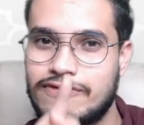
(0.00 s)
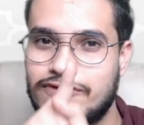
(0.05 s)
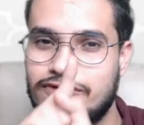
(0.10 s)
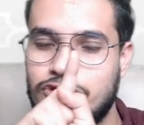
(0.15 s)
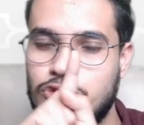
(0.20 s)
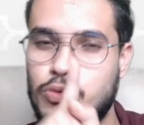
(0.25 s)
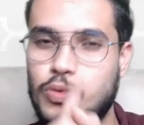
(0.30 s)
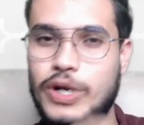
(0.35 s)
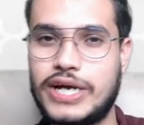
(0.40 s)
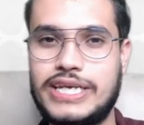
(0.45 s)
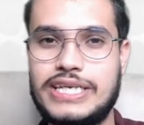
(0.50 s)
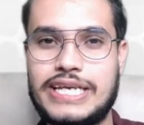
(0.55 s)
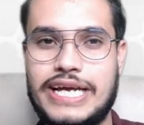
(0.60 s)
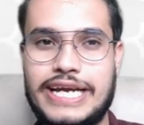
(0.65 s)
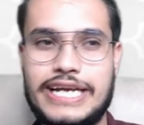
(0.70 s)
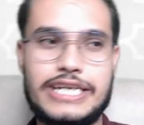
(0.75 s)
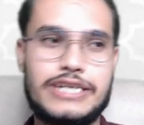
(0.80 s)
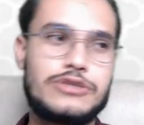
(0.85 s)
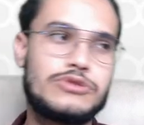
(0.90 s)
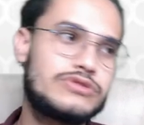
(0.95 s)
for one
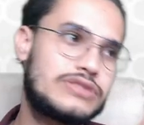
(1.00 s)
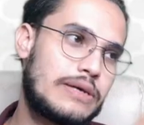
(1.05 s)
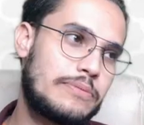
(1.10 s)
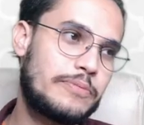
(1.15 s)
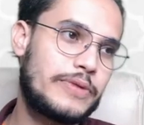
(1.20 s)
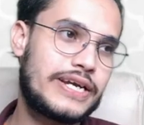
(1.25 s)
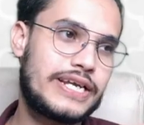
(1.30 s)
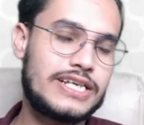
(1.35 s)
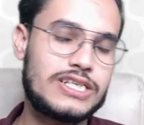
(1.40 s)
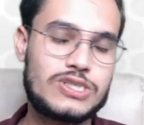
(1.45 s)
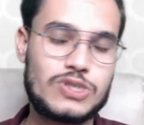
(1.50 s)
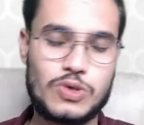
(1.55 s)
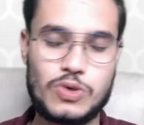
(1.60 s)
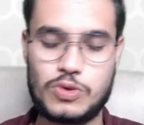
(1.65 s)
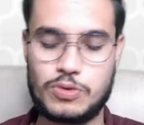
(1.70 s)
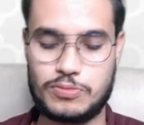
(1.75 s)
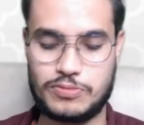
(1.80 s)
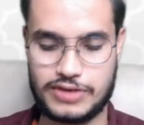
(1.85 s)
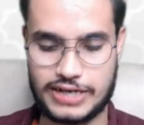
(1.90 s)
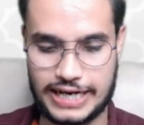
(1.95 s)
night to somebody's
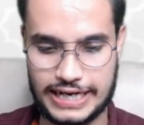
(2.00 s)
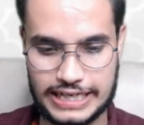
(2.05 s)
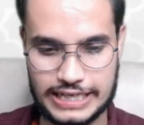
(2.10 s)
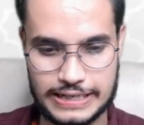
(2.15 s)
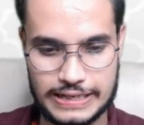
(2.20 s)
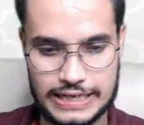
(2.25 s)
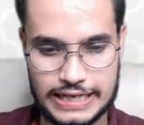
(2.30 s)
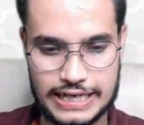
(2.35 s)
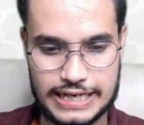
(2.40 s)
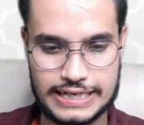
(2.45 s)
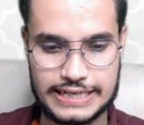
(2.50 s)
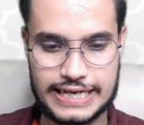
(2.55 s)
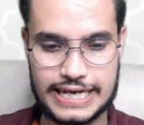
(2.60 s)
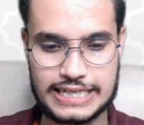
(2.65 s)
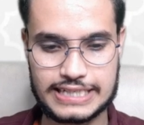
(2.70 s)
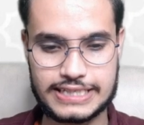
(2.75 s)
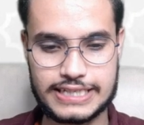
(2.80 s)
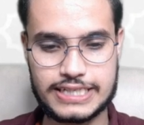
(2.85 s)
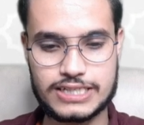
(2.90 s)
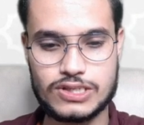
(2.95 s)
home, right?
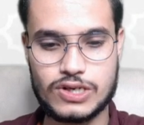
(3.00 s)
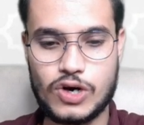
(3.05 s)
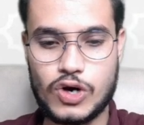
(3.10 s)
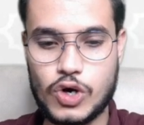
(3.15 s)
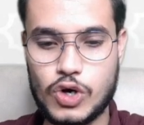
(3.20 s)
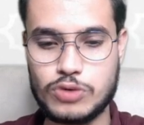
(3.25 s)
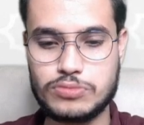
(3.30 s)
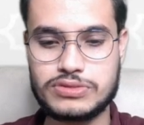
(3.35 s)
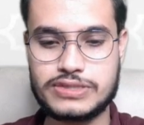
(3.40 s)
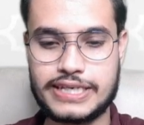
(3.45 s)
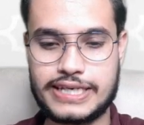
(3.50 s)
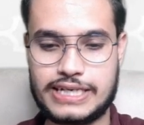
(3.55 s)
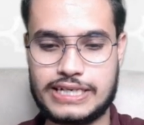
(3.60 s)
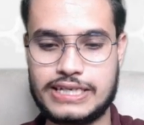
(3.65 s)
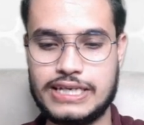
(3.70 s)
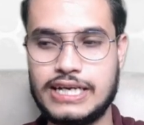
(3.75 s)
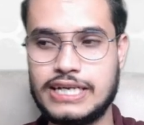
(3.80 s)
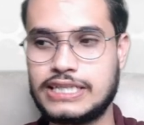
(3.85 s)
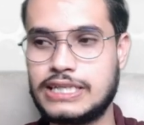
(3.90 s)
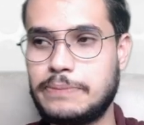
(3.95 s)
Next is
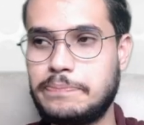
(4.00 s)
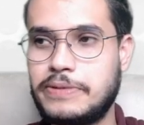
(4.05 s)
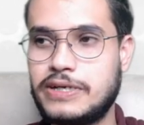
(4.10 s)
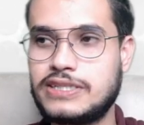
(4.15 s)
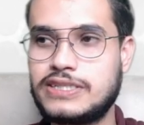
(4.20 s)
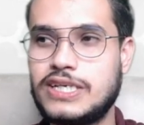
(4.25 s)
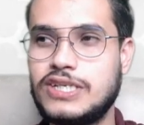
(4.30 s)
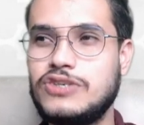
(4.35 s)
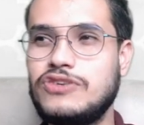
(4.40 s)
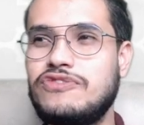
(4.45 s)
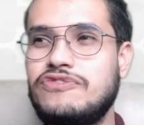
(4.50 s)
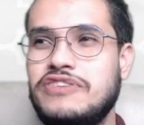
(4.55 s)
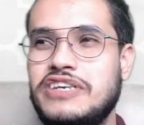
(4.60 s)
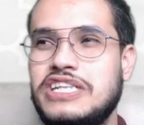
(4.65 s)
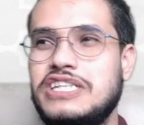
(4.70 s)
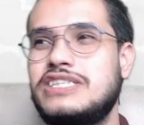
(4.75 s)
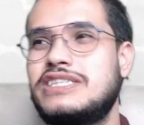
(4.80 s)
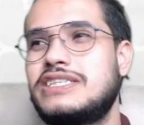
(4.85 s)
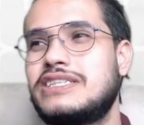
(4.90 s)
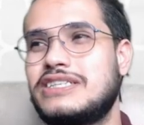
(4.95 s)
homesick. The person who
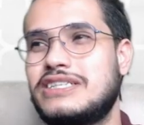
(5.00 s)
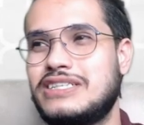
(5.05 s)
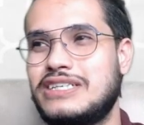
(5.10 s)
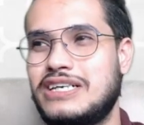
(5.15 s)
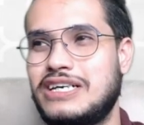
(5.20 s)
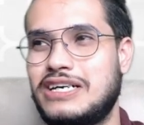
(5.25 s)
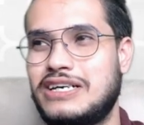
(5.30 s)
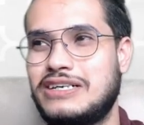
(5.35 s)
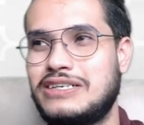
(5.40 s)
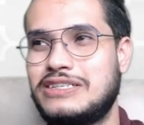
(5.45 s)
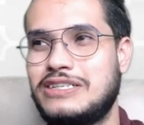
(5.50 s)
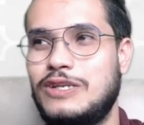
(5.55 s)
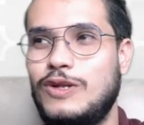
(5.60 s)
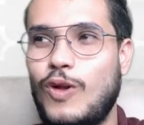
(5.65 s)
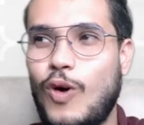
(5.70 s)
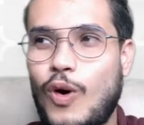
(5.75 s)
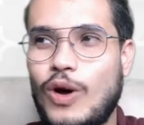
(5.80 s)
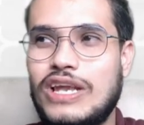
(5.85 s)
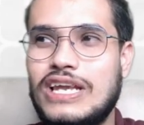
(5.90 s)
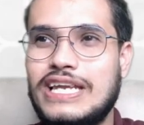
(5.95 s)
feels
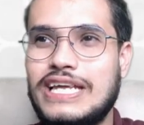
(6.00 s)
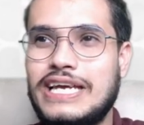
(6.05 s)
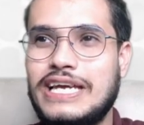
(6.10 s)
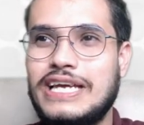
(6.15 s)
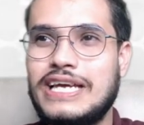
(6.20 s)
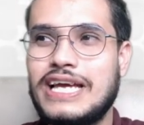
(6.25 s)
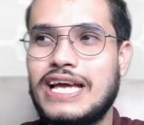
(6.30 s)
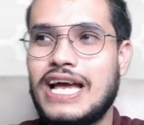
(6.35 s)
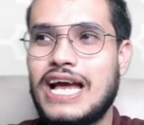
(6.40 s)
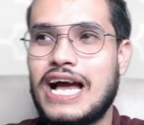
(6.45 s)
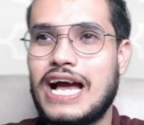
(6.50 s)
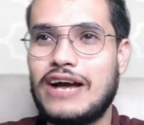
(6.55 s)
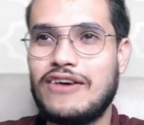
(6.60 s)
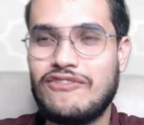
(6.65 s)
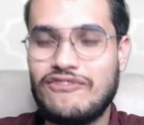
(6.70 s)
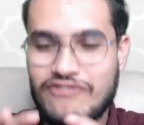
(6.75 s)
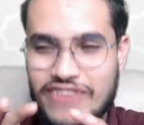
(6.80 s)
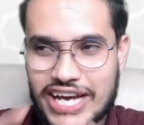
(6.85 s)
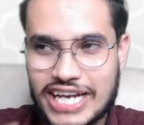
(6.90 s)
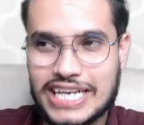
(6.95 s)
lonely
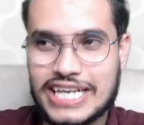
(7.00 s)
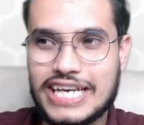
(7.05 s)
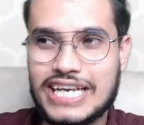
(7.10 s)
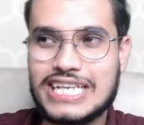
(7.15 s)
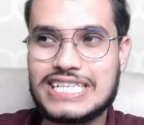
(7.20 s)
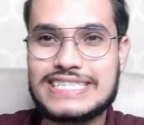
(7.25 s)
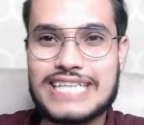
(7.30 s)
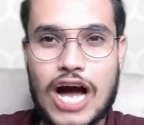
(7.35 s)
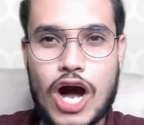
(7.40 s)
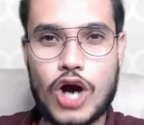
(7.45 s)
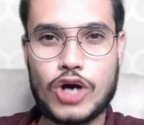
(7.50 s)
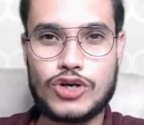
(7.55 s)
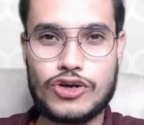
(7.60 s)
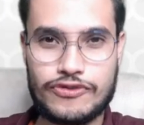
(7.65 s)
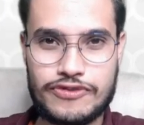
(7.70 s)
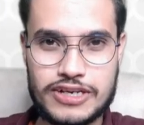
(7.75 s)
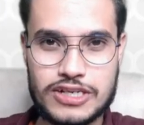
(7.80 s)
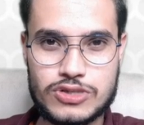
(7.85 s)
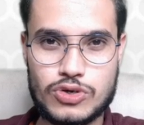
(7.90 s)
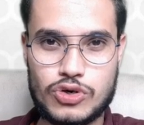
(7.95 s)
when he is out of
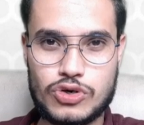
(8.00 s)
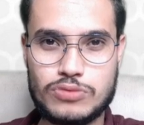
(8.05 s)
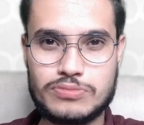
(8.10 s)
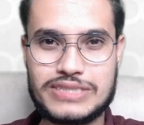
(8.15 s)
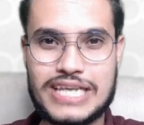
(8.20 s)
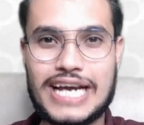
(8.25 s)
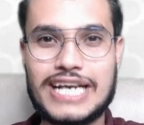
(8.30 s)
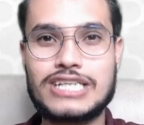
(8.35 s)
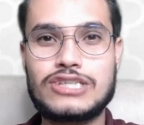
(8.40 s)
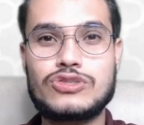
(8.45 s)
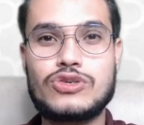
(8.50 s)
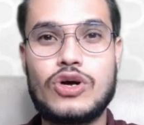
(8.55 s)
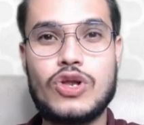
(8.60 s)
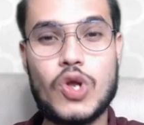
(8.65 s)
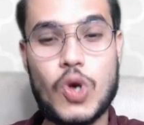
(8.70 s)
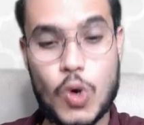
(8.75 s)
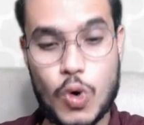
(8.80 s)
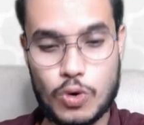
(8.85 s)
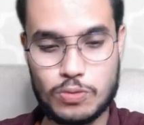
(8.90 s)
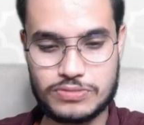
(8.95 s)
his home, that is
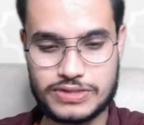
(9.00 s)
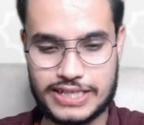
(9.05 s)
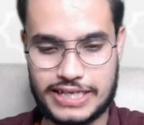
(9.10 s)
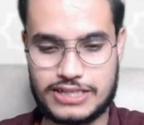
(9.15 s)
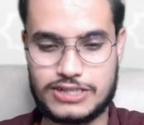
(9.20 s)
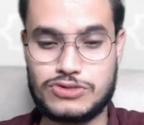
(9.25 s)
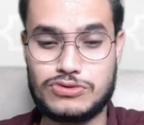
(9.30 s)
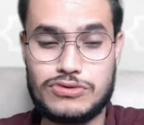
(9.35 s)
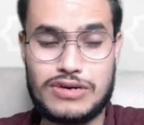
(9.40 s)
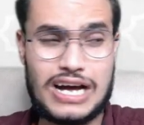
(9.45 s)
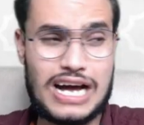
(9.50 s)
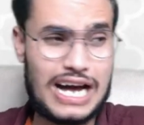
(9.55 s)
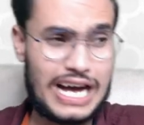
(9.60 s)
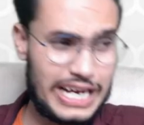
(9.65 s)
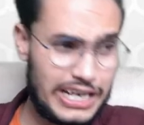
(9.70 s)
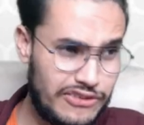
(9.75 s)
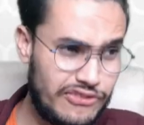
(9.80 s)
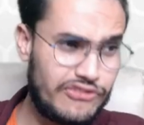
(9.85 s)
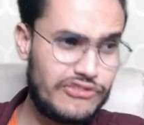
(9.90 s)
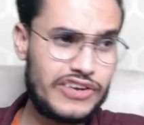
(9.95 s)
called homesick. So
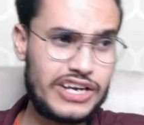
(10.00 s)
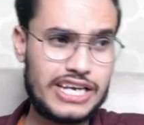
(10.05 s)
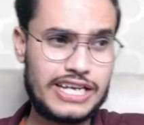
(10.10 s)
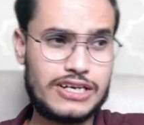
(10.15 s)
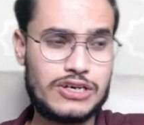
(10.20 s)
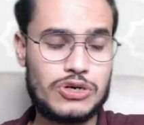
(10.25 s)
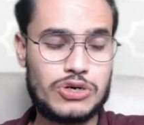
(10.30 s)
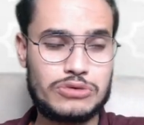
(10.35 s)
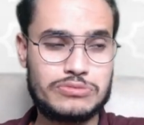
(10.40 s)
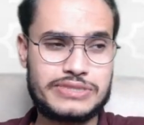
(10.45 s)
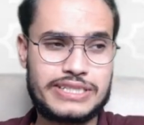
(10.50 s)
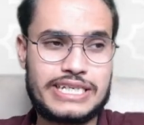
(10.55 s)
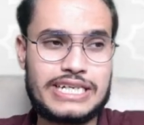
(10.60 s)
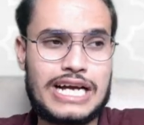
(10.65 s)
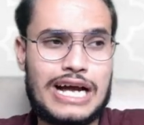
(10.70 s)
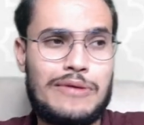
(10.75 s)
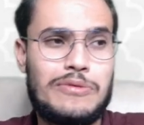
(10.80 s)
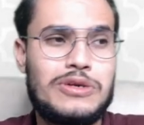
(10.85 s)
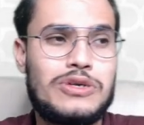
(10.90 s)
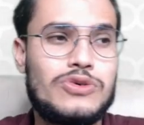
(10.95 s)
I am feeling homesick.
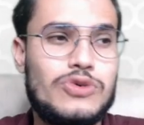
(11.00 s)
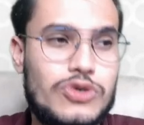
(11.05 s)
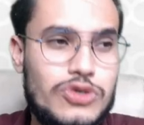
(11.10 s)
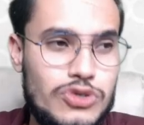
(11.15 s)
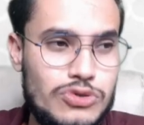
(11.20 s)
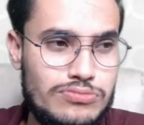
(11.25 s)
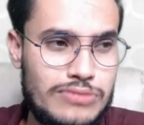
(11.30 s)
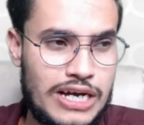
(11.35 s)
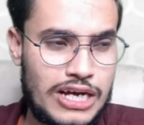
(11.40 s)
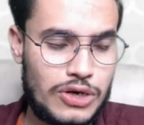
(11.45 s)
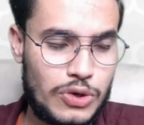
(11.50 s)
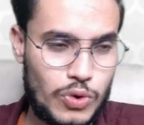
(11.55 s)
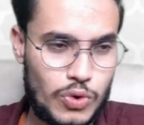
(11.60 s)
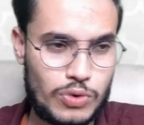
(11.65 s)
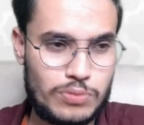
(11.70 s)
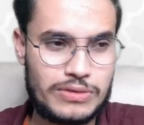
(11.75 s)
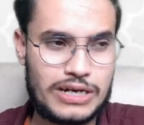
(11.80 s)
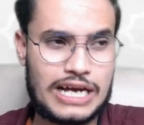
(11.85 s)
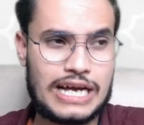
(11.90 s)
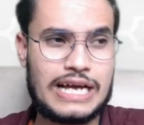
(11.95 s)
I want to go to my
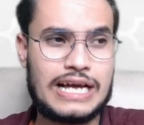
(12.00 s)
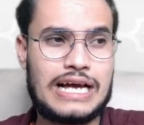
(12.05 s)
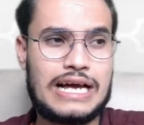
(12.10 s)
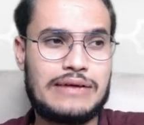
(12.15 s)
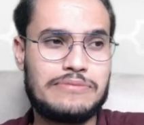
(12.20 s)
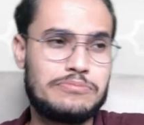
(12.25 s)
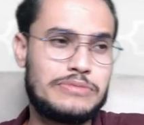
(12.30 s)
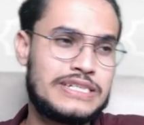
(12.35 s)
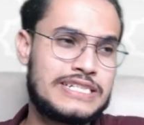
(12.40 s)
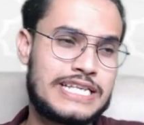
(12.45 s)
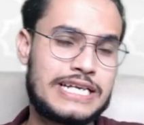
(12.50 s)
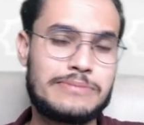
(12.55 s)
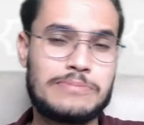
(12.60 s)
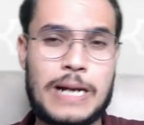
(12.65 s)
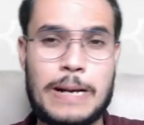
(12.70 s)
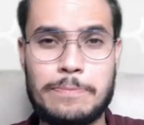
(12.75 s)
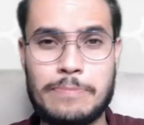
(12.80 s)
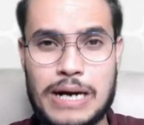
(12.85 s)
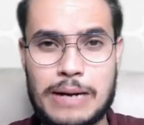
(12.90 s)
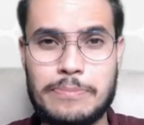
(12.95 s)
home. I'm missing
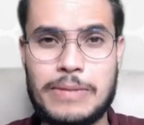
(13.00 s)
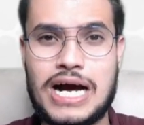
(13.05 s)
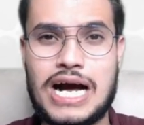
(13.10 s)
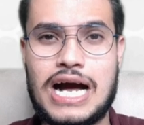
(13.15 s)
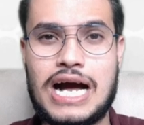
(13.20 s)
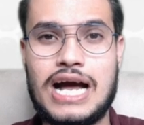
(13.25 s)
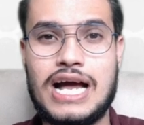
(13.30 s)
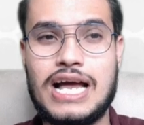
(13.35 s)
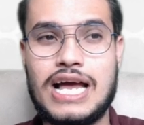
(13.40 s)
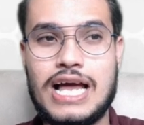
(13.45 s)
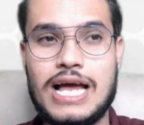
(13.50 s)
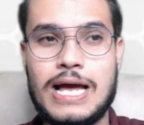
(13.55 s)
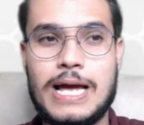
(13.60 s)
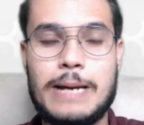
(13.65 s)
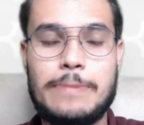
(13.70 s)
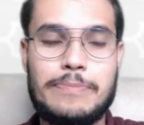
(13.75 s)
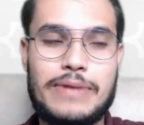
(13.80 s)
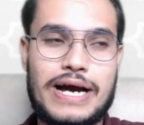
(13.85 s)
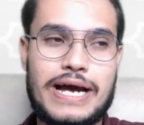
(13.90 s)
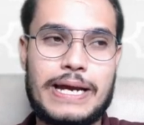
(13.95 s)
my mama,
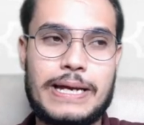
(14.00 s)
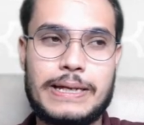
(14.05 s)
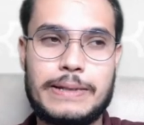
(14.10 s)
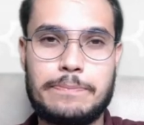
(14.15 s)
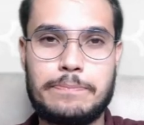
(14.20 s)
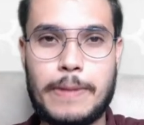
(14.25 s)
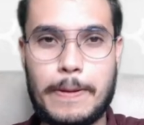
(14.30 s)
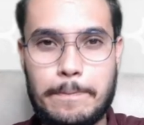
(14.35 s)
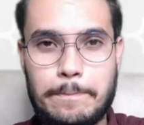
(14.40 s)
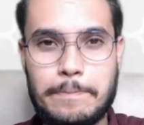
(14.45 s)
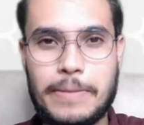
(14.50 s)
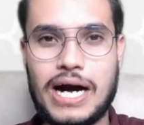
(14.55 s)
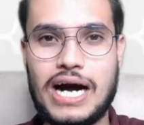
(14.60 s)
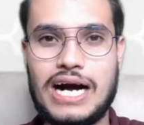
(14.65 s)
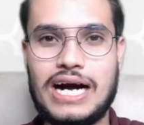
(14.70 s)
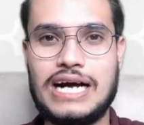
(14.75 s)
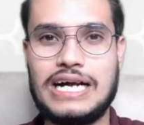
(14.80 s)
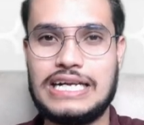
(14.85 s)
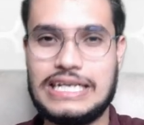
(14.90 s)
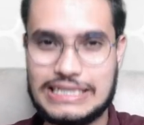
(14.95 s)
my
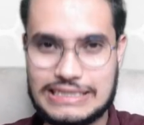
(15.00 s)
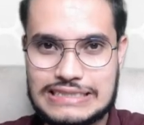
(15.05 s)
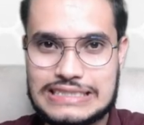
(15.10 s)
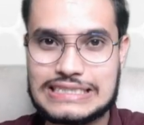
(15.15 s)
papa,